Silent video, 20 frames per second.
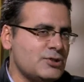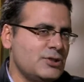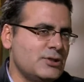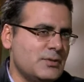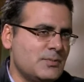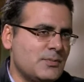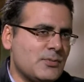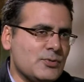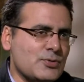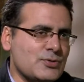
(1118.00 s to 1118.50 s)

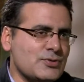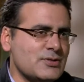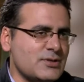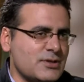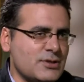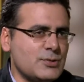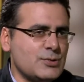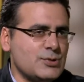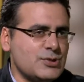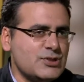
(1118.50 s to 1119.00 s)
Chandra Bose,
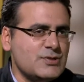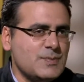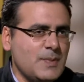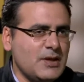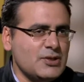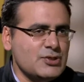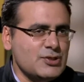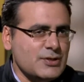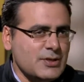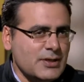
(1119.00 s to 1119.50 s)
you just
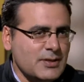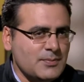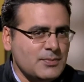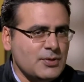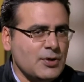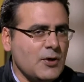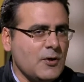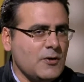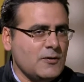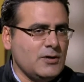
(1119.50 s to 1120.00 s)
mentioned him,
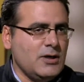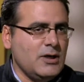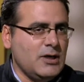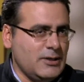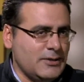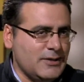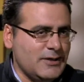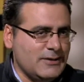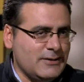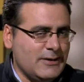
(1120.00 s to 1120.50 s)
your
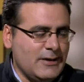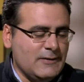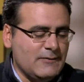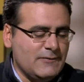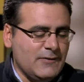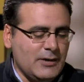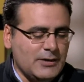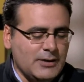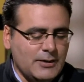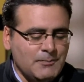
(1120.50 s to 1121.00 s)
great
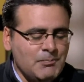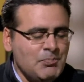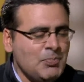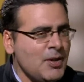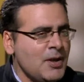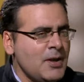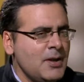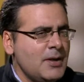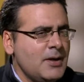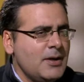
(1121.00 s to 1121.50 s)
grandfather.
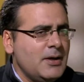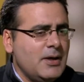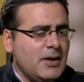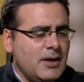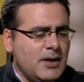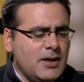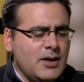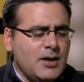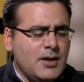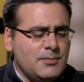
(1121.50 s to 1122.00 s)

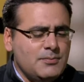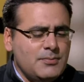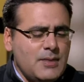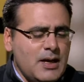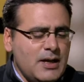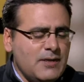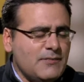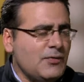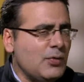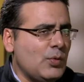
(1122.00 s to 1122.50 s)

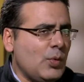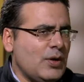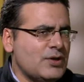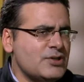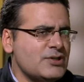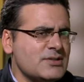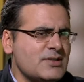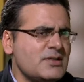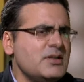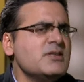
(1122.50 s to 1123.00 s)
I have a few
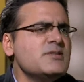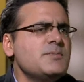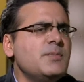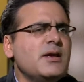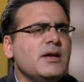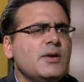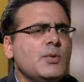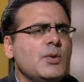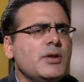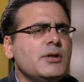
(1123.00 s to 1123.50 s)
questions. Let's
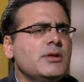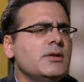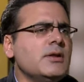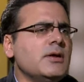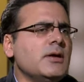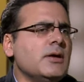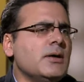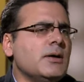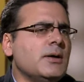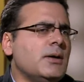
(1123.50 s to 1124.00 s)
begin with
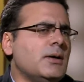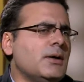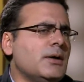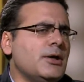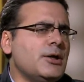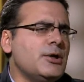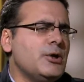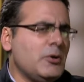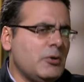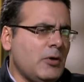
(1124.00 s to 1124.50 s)

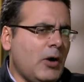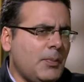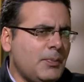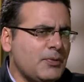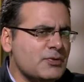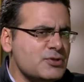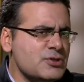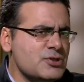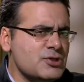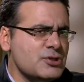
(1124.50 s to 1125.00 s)
your
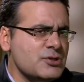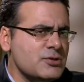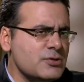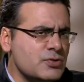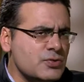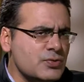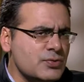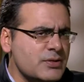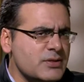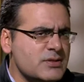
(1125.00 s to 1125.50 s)
opposition
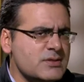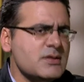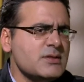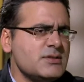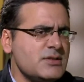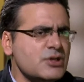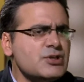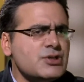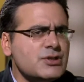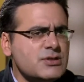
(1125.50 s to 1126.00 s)
to the
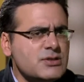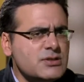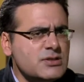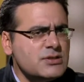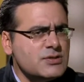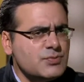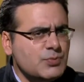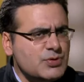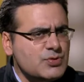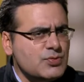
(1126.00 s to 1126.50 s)

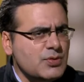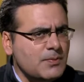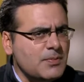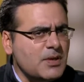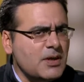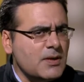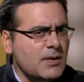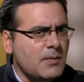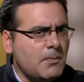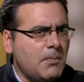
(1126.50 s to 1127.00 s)
suggestions which were
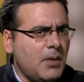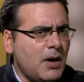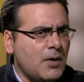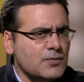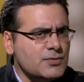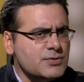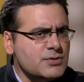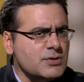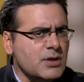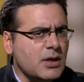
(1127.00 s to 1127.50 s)
made
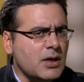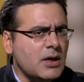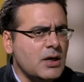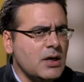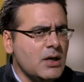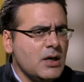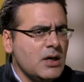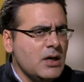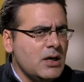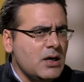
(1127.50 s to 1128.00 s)
about
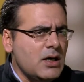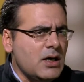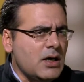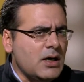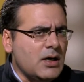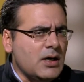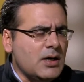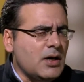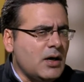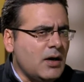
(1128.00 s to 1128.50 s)

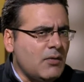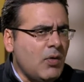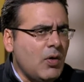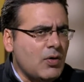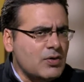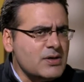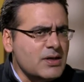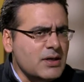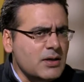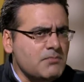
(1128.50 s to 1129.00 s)

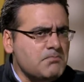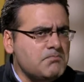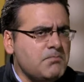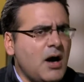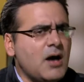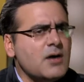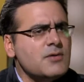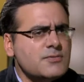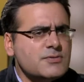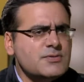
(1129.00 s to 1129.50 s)
awarding
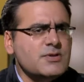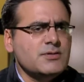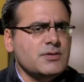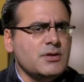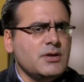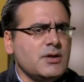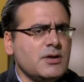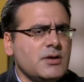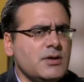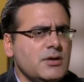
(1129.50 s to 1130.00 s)
Bharat
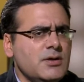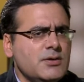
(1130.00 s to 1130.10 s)
Ratna